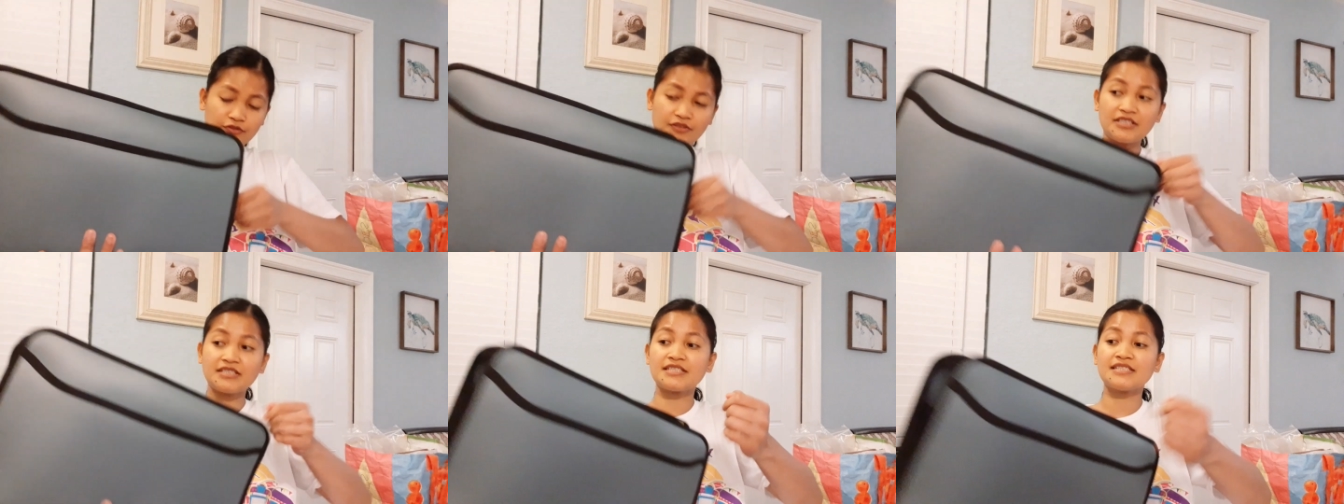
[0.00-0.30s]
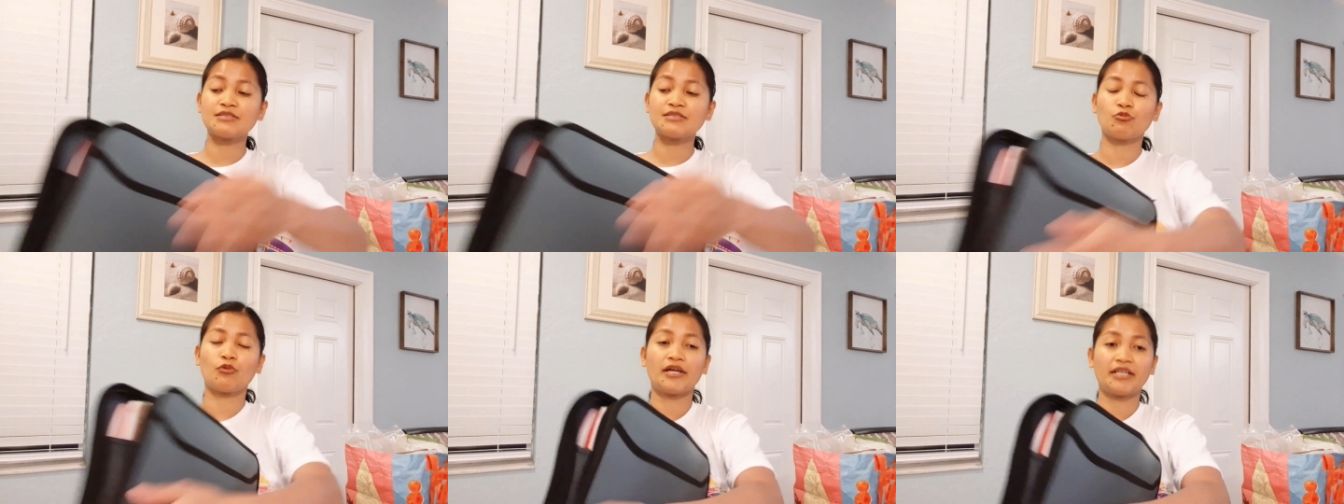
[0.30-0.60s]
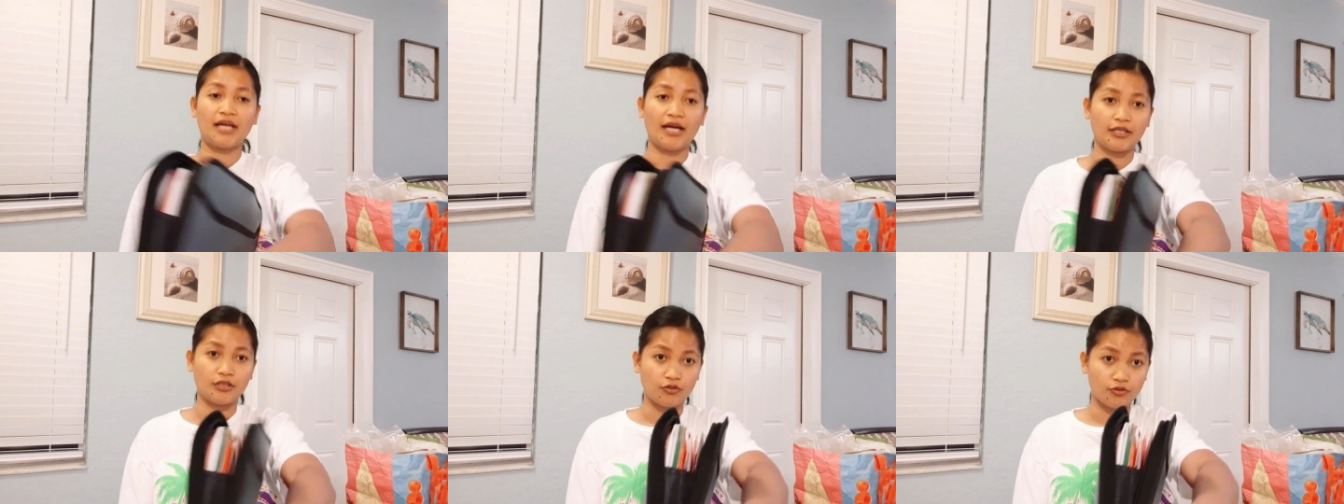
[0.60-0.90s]
this is
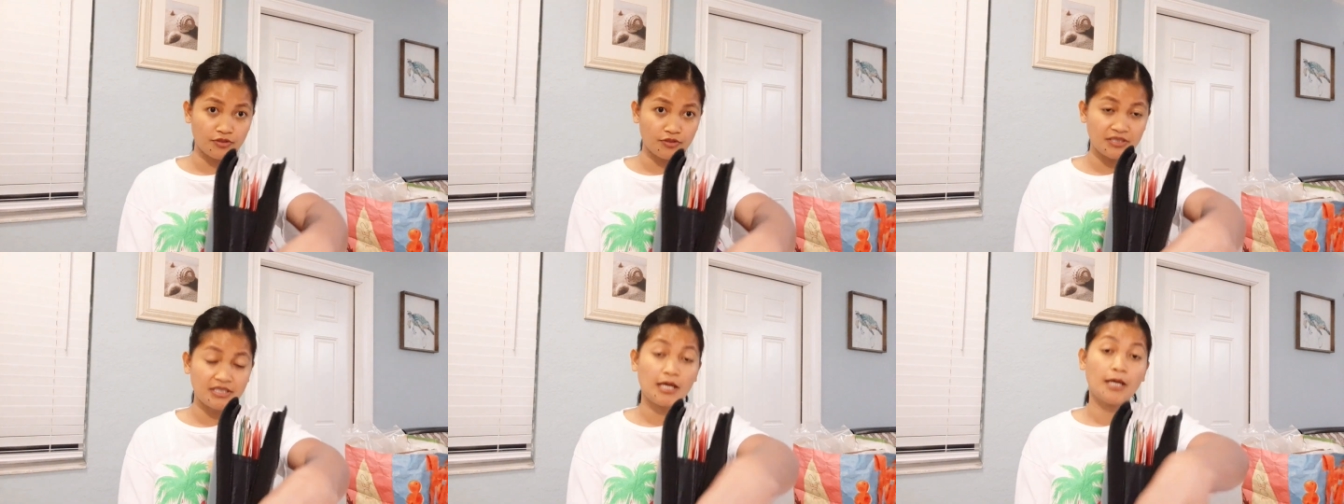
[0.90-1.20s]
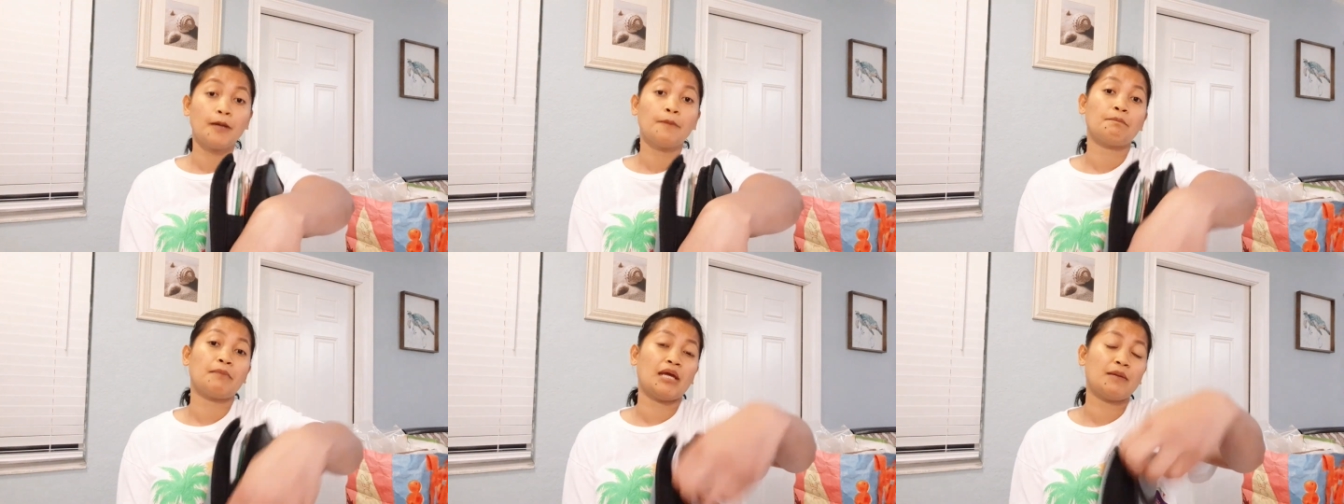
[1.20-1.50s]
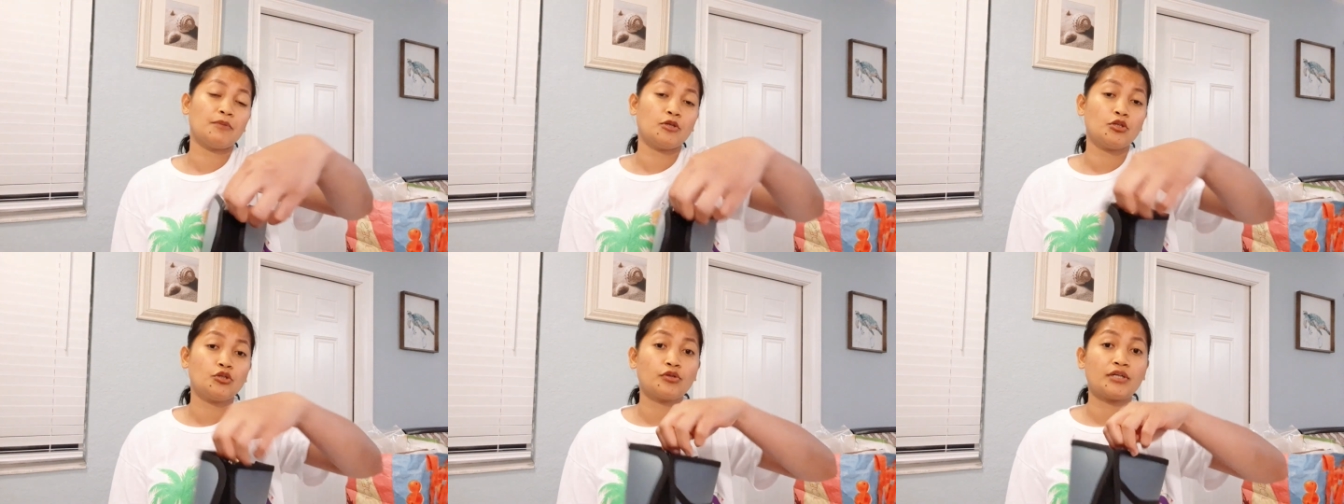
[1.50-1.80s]
what I use.
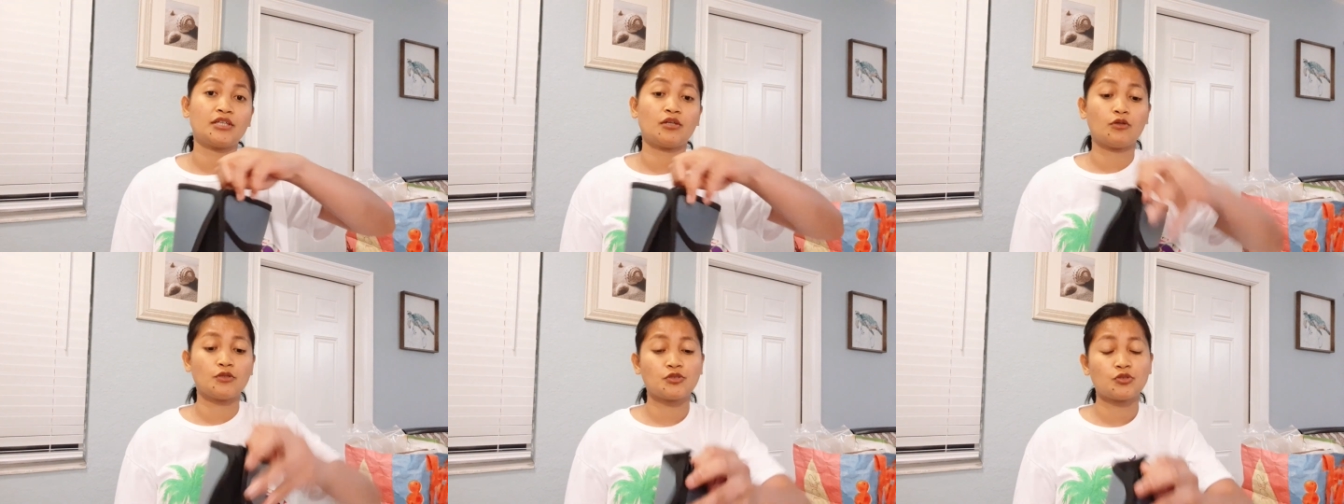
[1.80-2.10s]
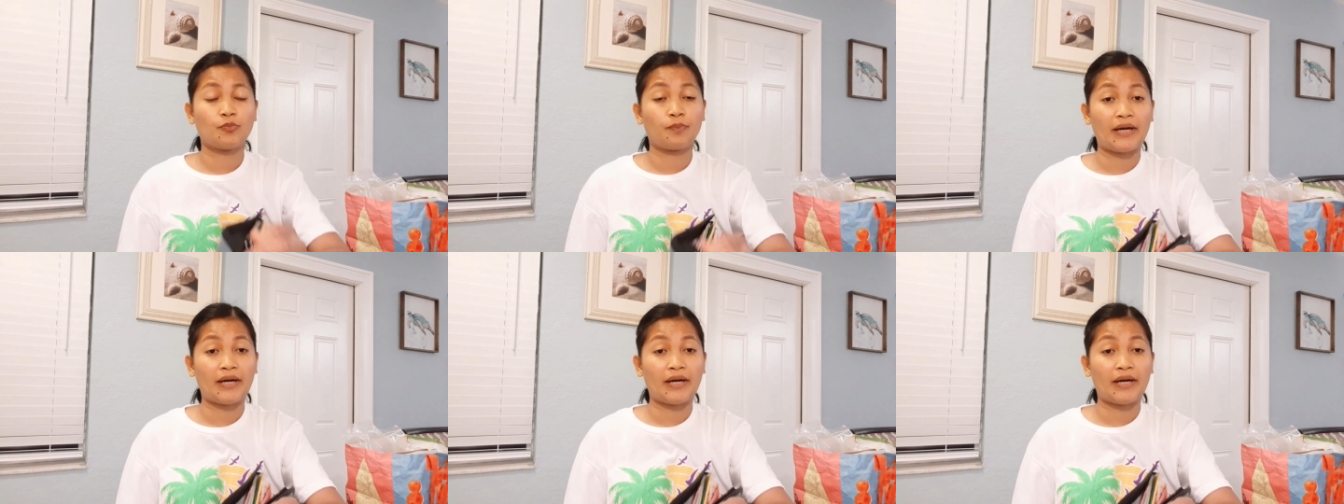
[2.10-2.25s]
Maybe you can also